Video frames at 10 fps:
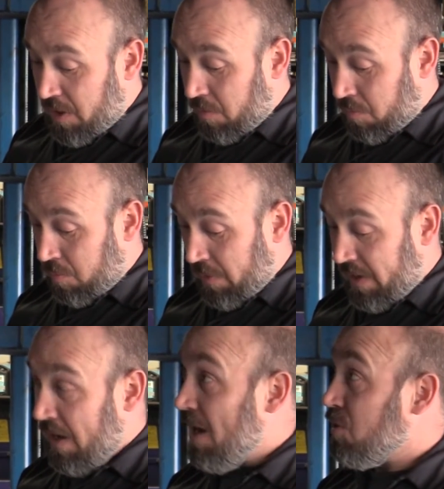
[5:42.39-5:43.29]
really
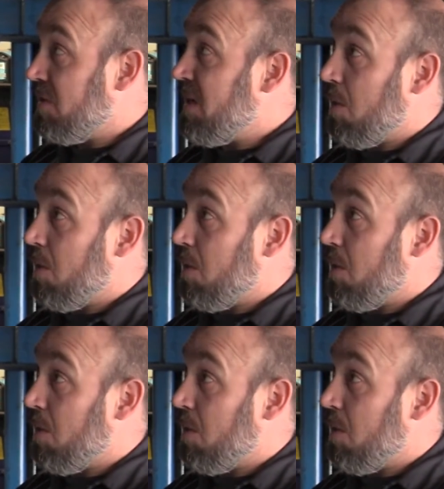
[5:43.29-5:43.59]
transparent.